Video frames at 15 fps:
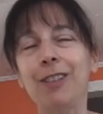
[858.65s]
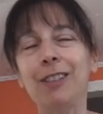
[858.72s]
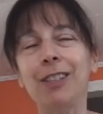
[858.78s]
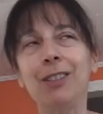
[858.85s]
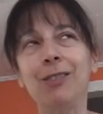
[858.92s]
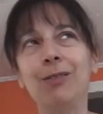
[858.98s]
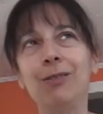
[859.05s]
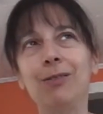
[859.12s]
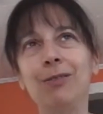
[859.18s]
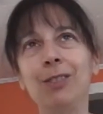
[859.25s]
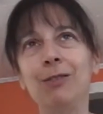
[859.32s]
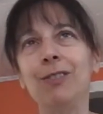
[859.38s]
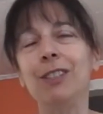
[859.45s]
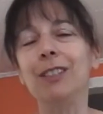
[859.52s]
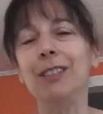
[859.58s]
you
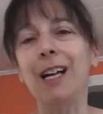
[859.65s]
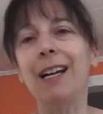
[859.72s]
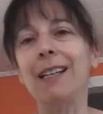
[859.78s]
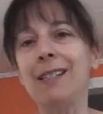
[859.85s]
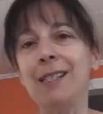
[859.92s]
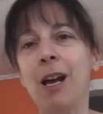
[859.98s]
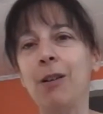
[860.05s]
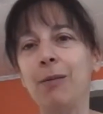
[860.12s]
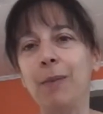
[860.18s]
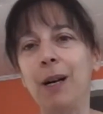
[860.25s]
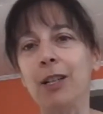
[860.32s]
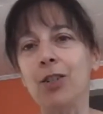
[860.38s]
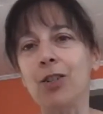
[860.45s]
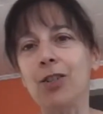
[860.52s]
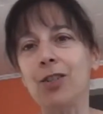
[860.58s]
realize how
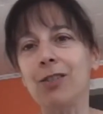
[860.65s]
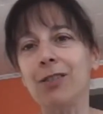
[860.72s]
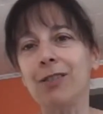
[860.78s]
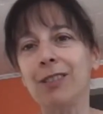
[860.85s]
much